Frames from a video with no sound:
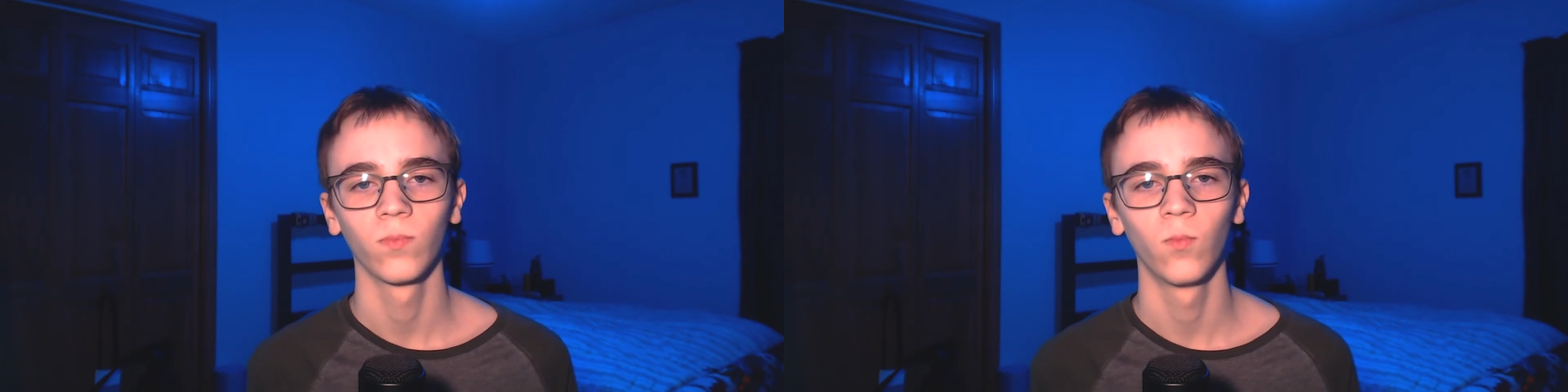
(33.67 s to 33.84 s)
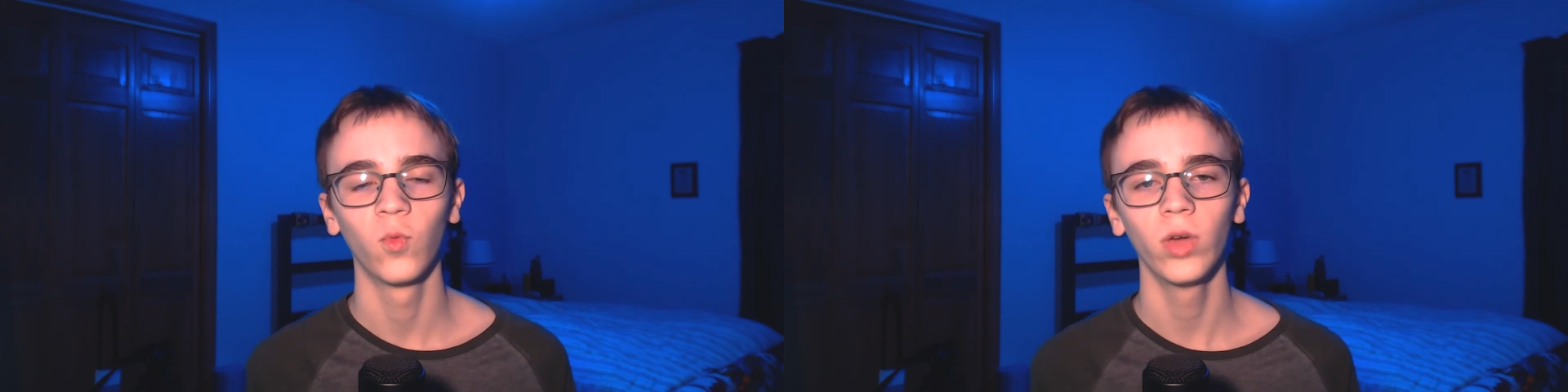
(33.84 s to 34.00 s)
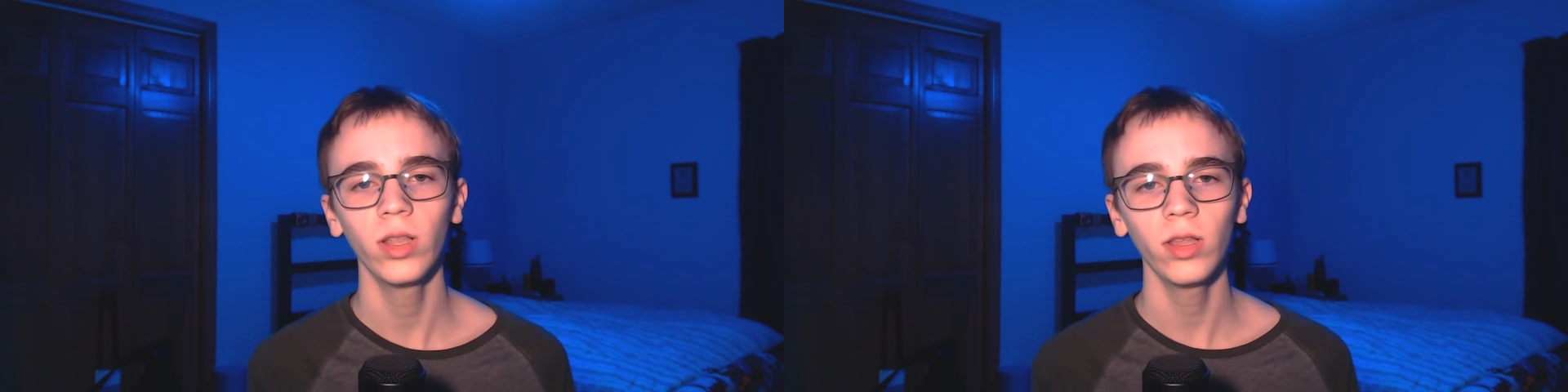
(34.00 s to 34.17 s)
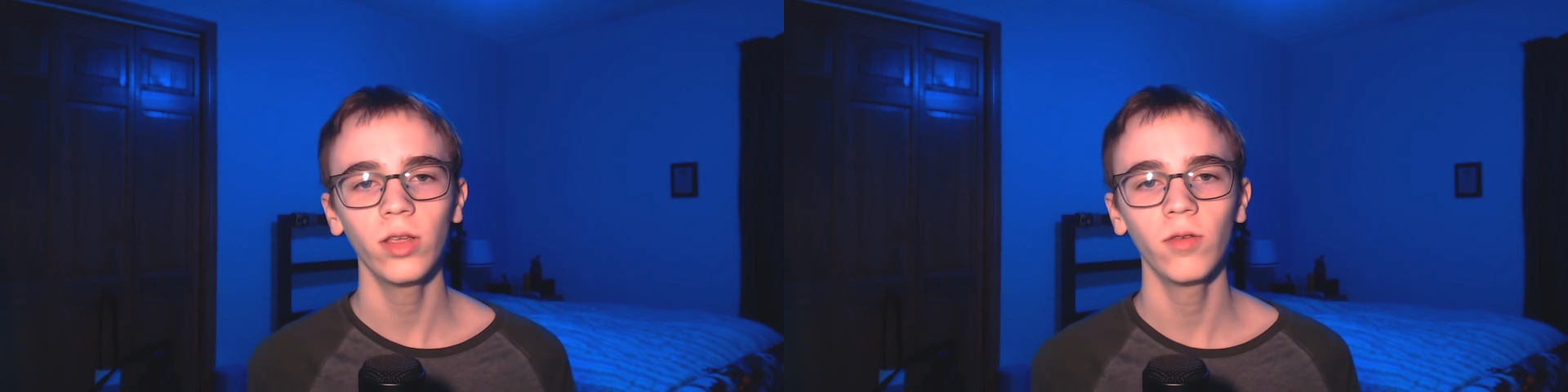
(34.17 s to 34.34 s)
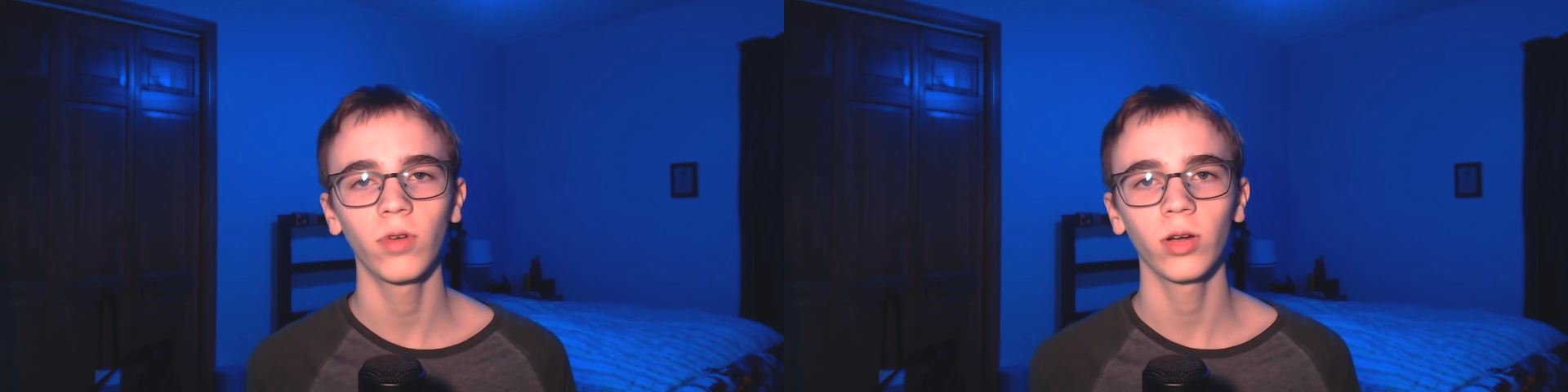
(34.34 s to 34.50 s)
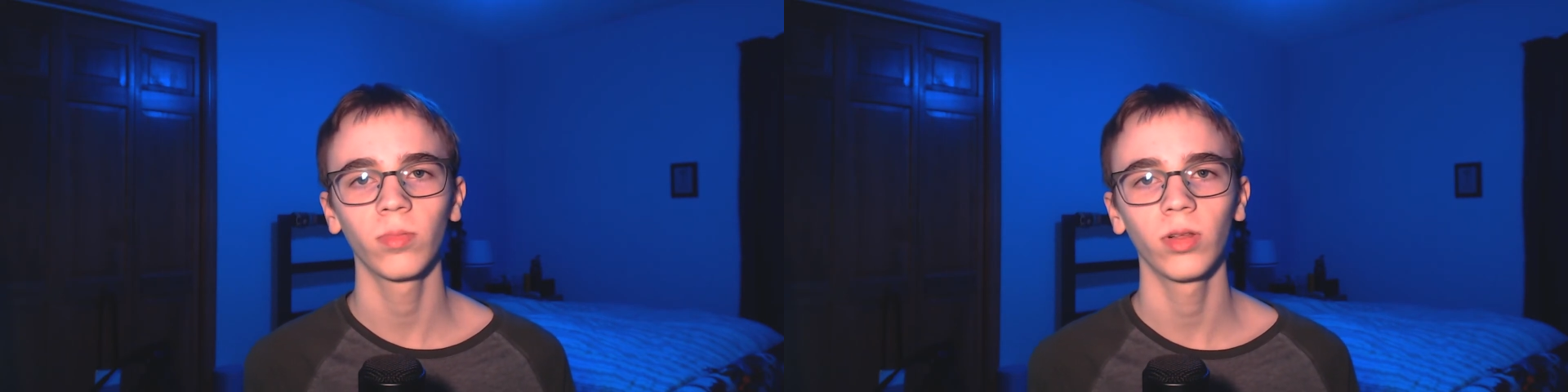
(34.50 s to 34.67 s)
When you
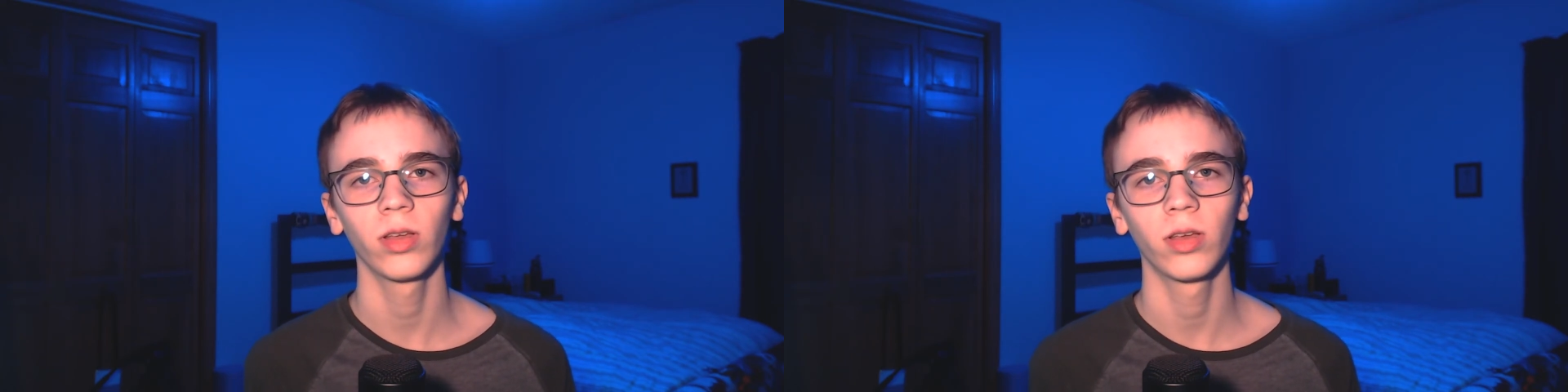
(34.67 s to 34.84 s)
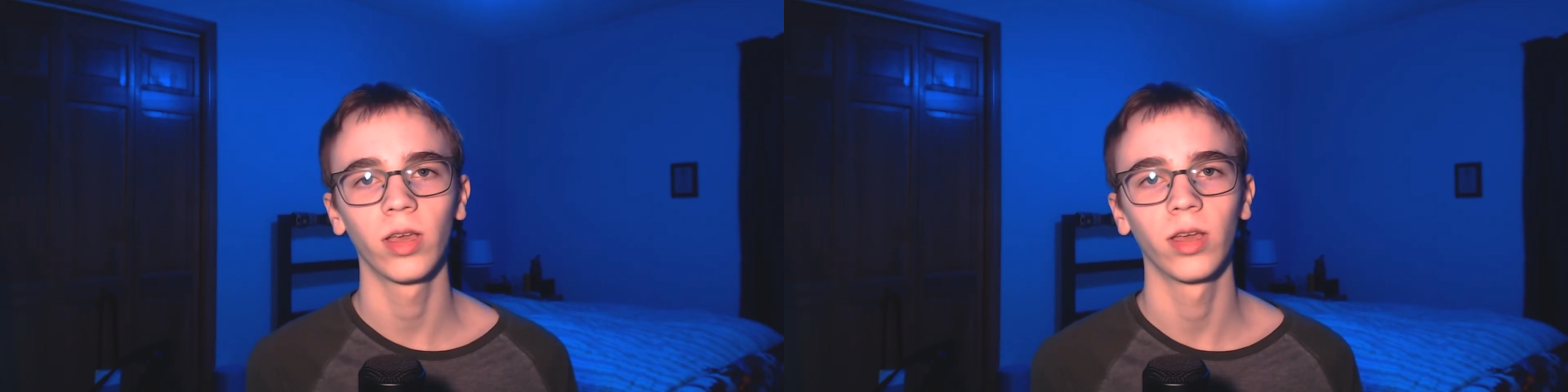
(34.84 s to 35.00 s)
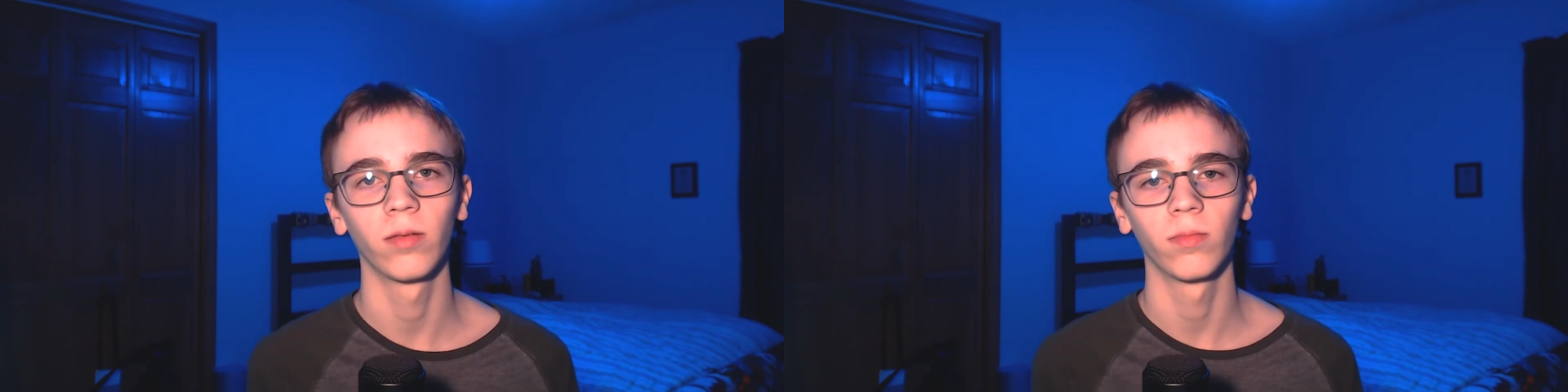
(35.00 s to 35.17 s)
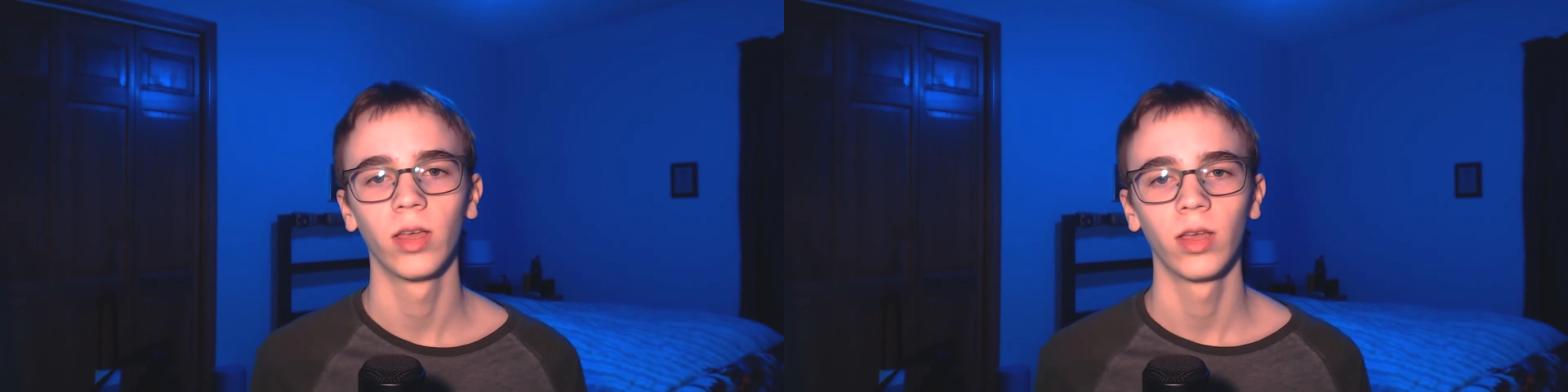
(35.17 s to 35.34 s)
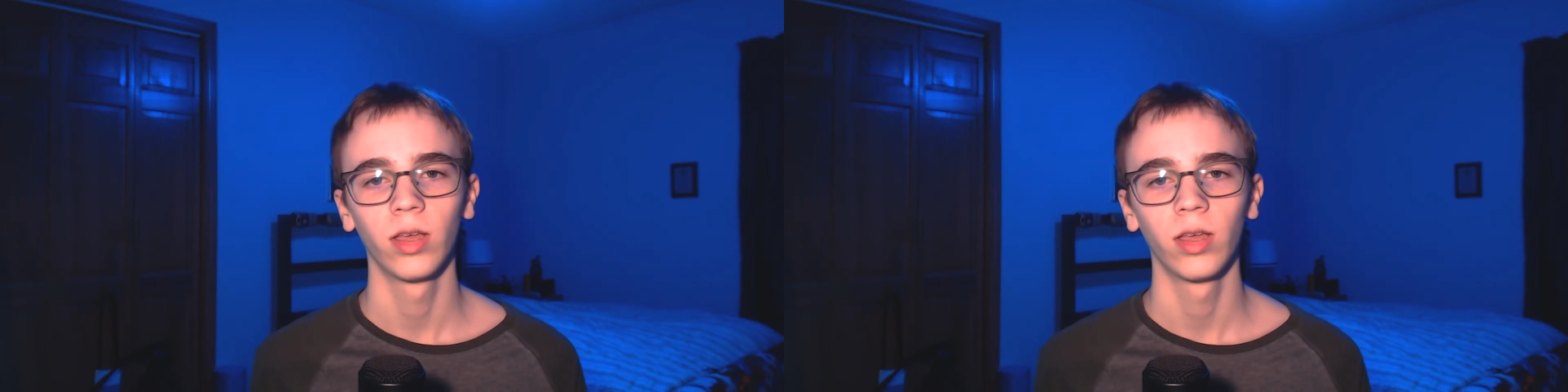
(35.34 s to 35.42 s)
are playing a game,